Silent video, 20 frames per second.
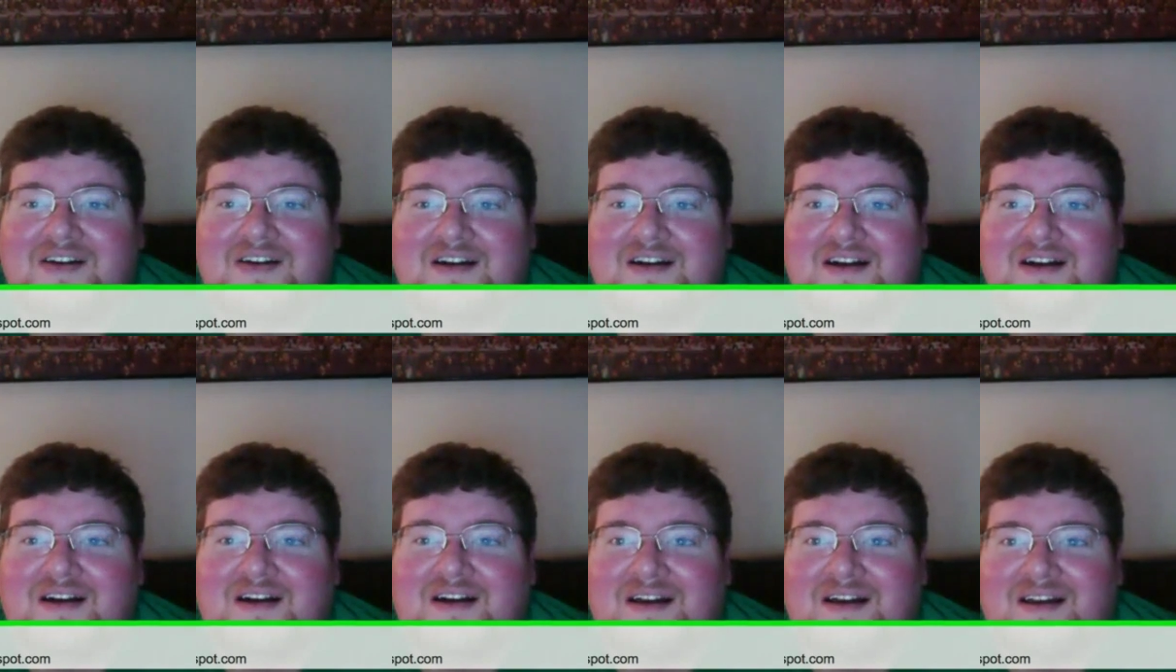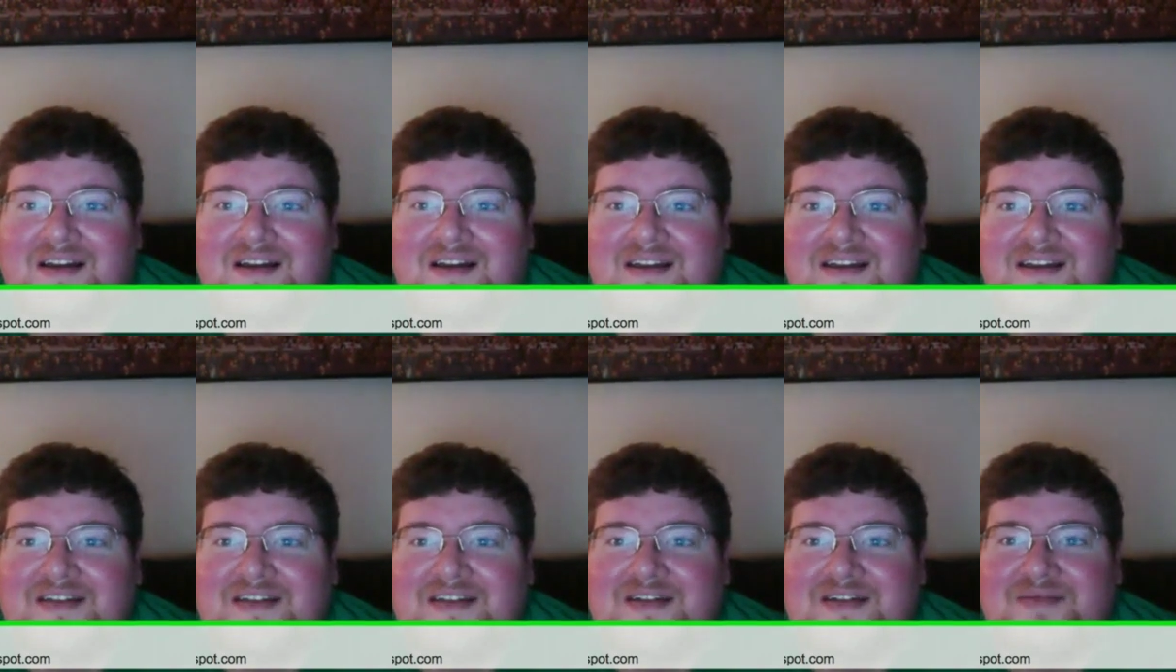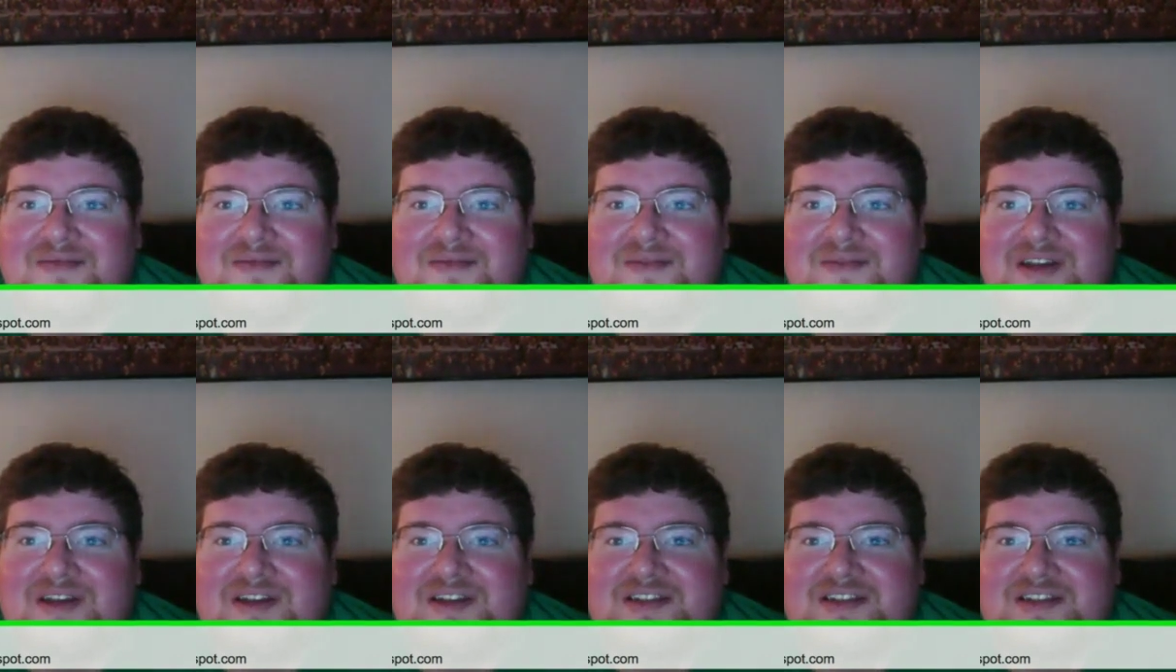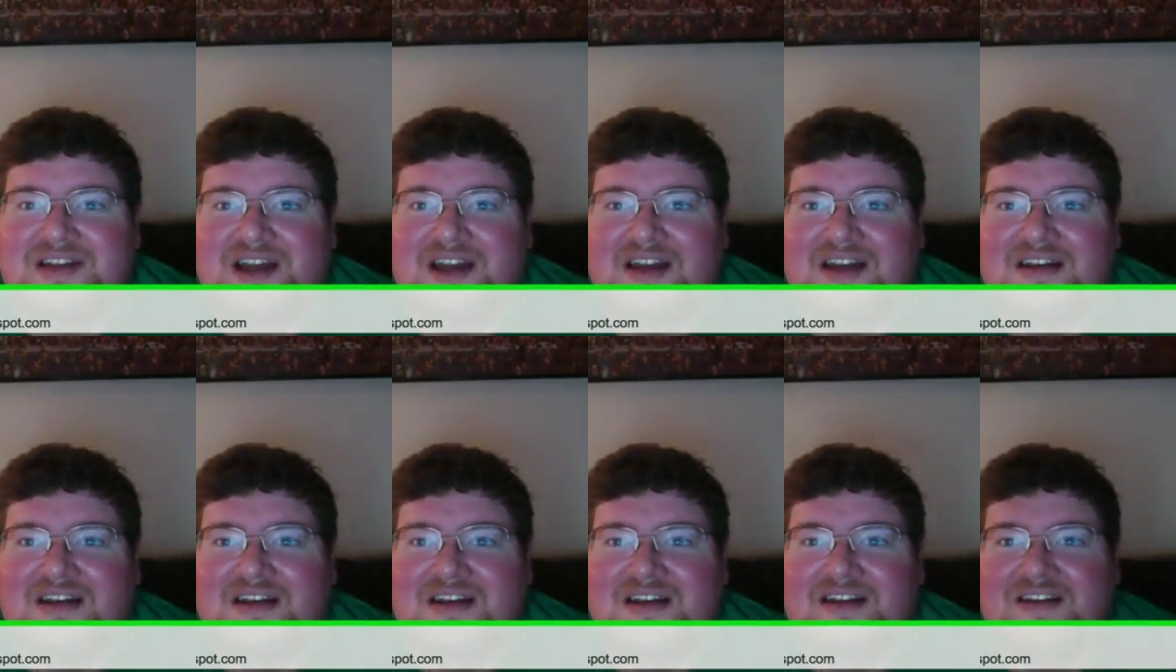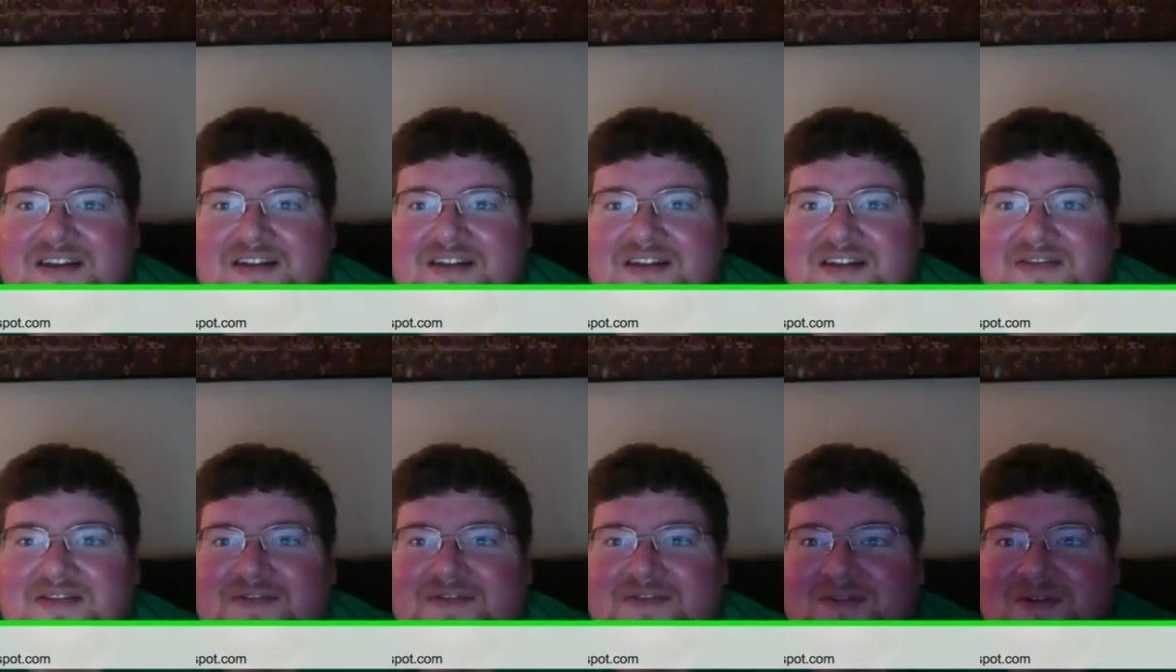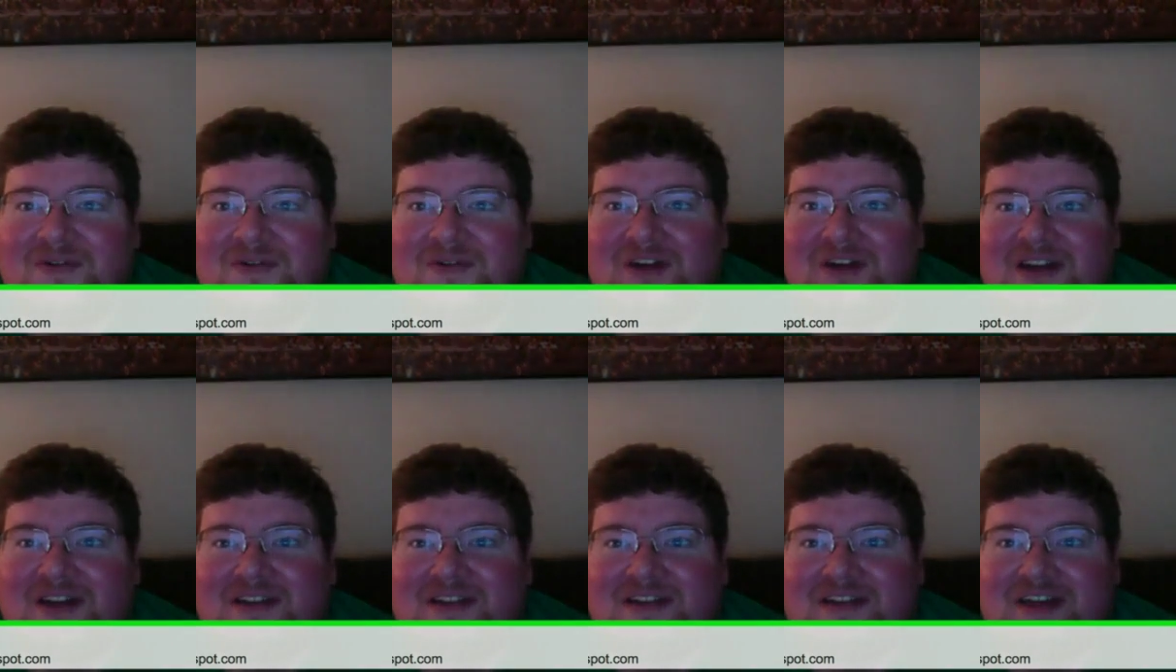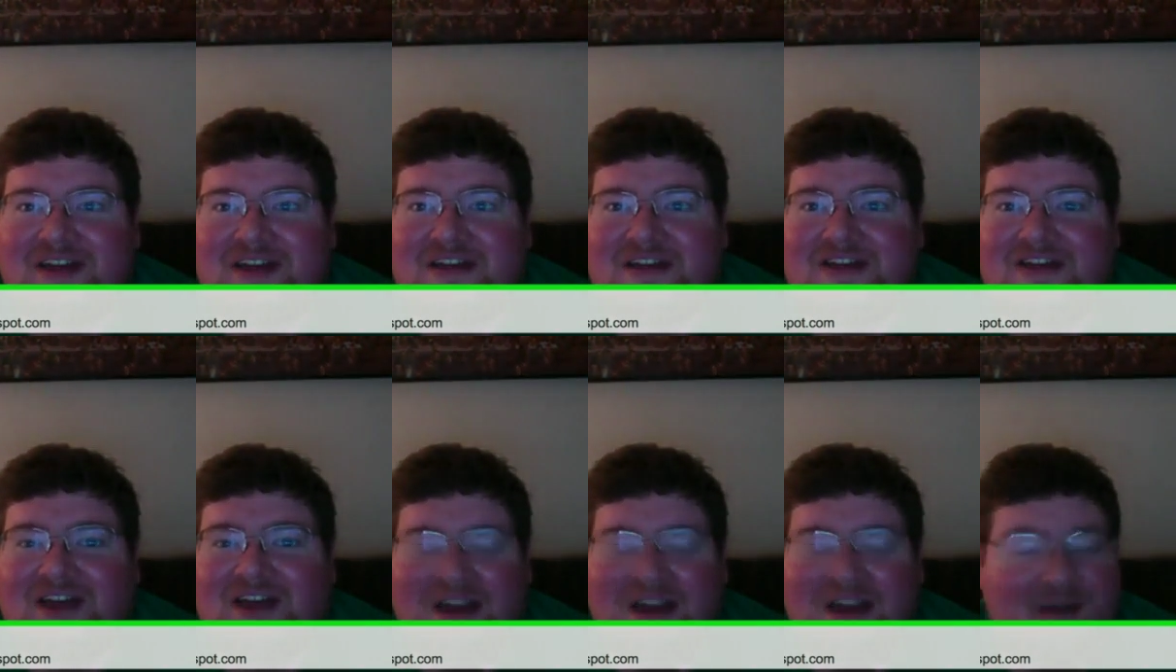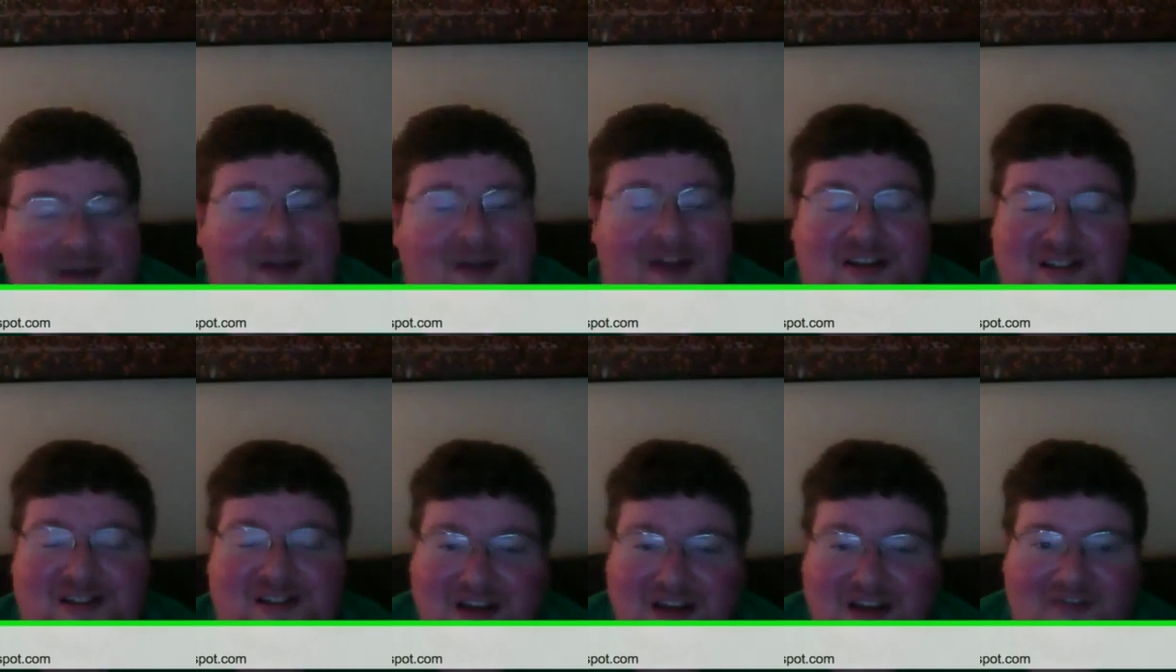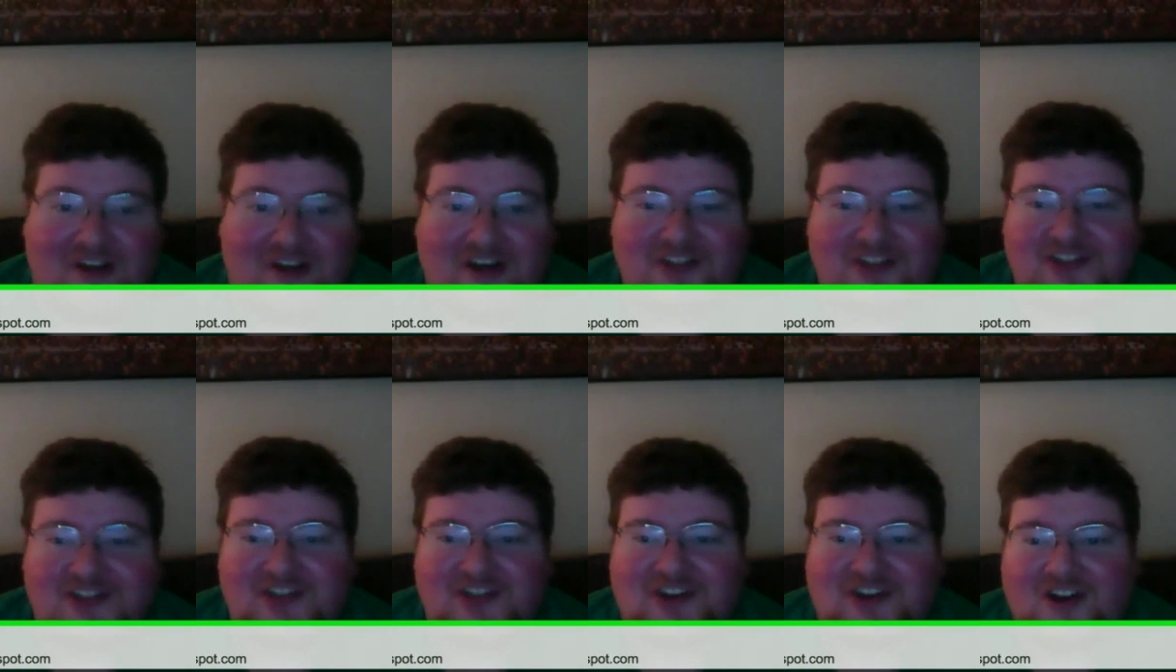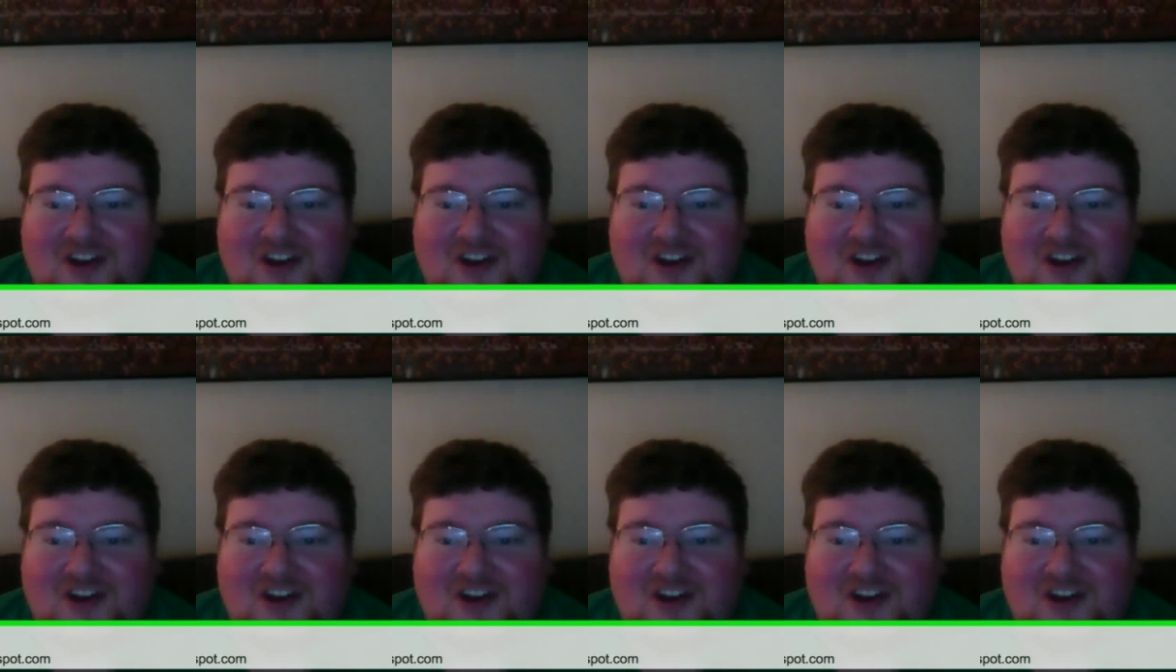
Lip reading: I am excited for, as I said, I'm excited for Agent Carter.